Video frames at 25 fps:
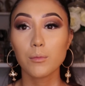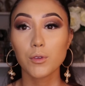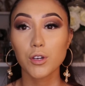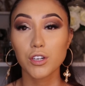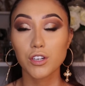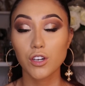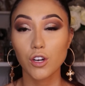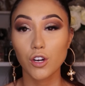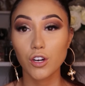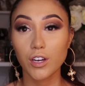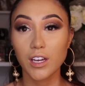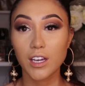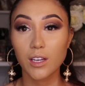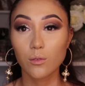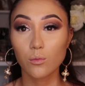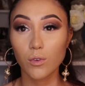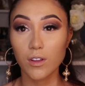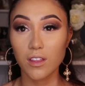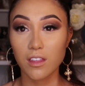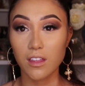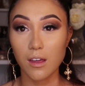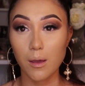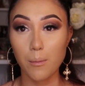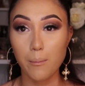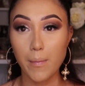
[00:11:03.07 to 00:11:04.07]
going to go in
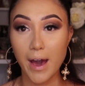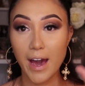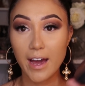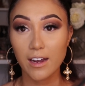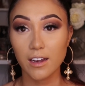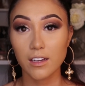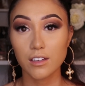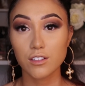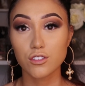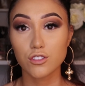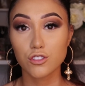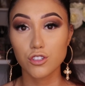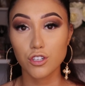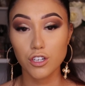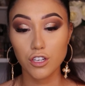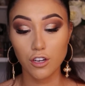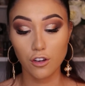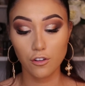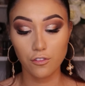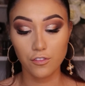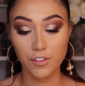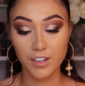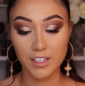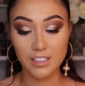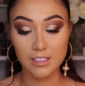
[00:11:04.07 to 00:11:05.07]
with the MAC Studio
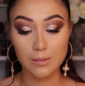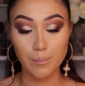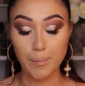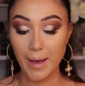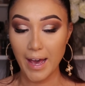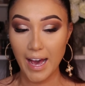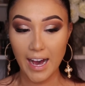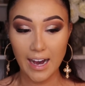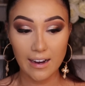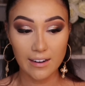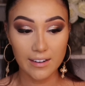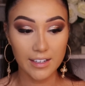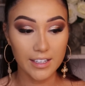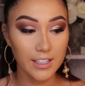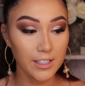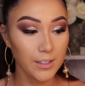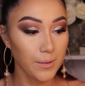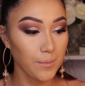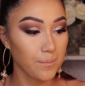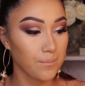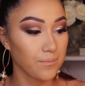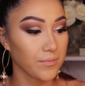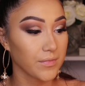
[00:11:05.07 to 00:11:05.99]
Fix powder.